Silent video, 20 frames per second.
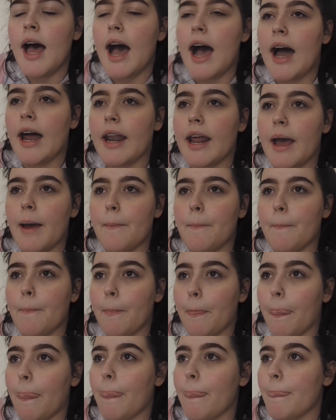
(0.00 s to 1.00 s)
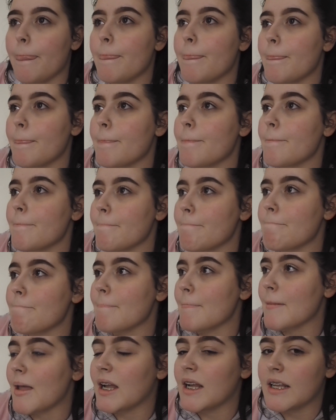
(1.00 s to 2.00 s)
Yeah, and um, bad mood, I don't say
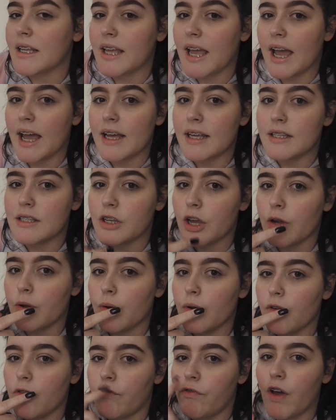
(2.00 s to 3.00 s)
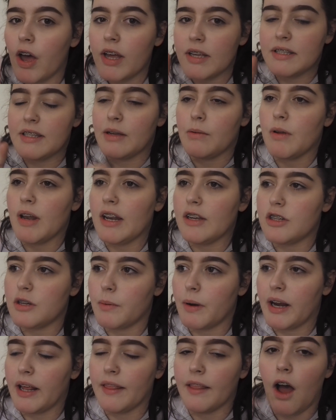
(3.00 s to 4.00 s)
stuff up. Yeah, so first thing, we
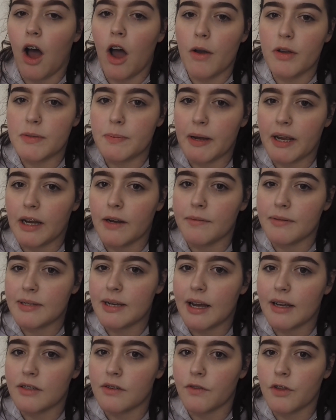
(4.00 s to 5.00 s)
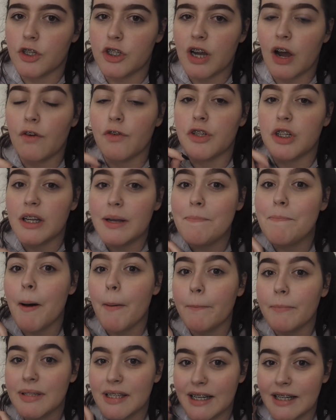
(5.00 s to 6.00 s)
literally went in, I was picking up snacks off the shelf, she
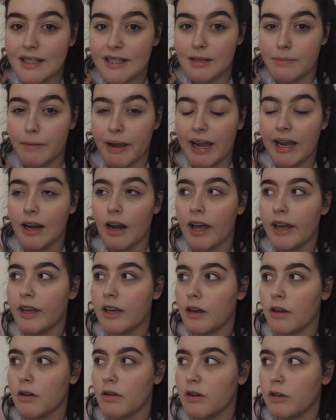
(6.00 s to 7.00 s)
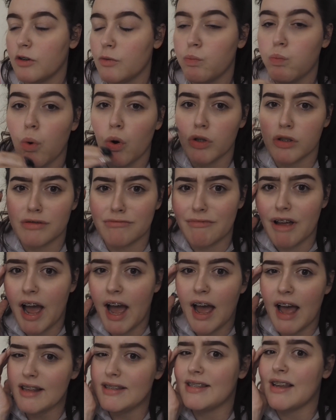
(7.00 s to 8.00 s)
bumped into me, like, wasn't
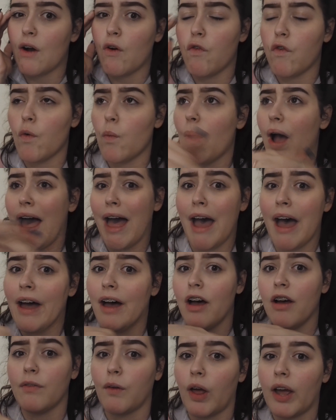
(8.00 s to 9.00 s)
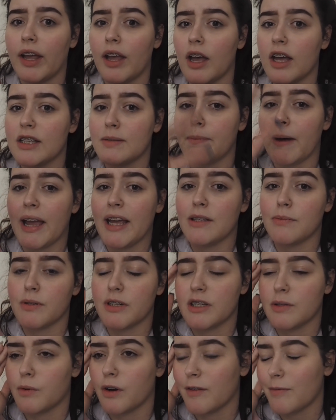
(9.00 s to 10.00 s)
self-aware of, like, her space,
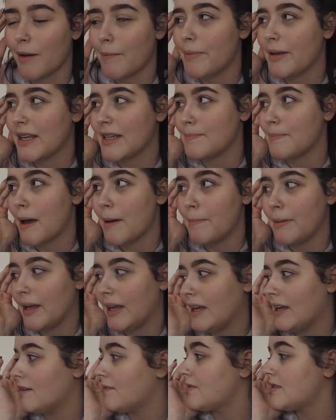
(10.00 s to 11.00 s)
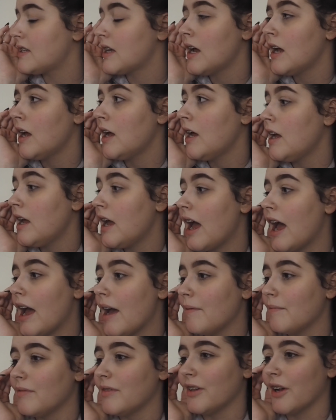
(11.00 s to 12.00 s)
which is one of my biggest pet peeves.
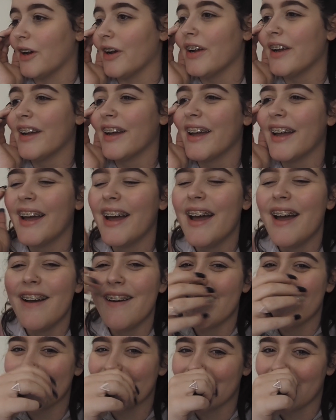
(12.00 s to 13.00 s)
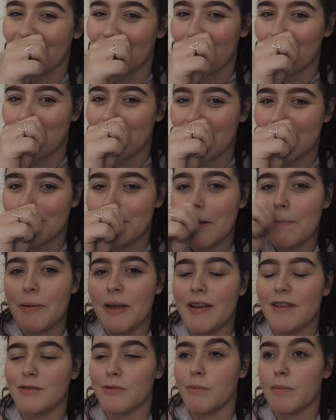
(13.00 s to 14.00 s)
Um, no, it's one of my biggest pet
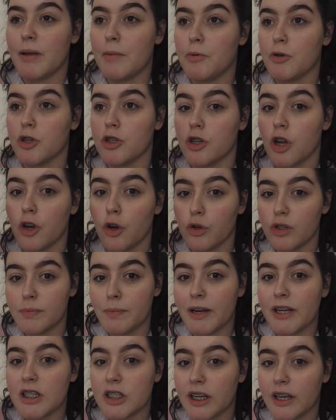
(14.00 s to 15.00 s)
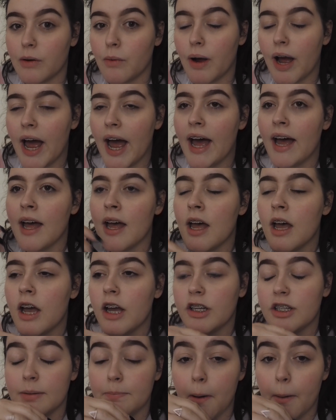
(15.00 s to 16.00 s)
peeves when people just are not spatially aware,
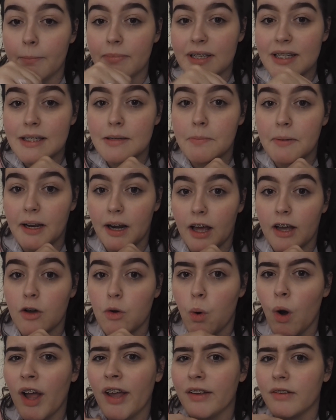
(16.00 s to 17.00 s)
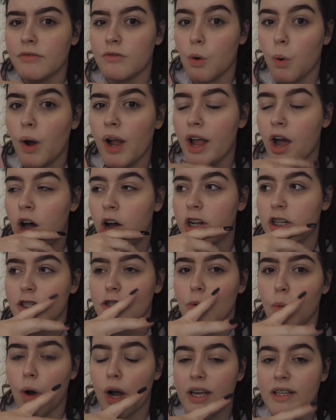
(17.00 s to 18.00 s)
and she bumped into me, like, quite, quite hard
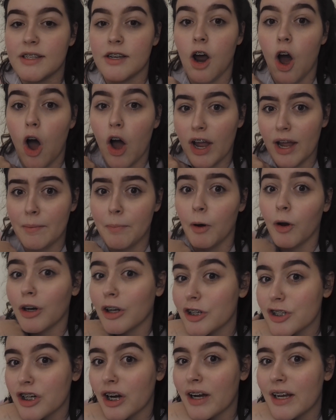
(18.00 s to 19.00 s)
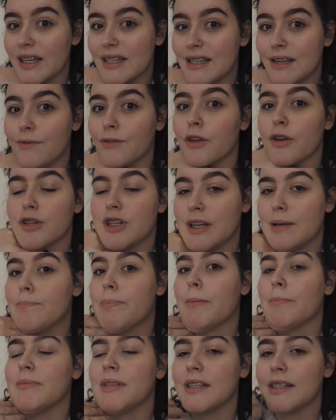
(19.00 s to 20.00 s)
twice, and I apologised, even though she
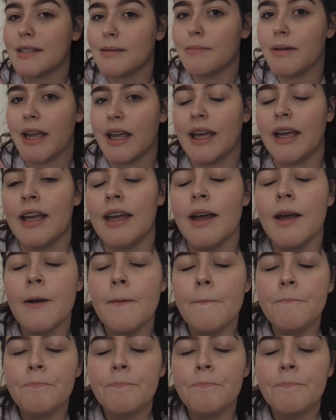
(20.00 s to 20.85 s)
bumped into me.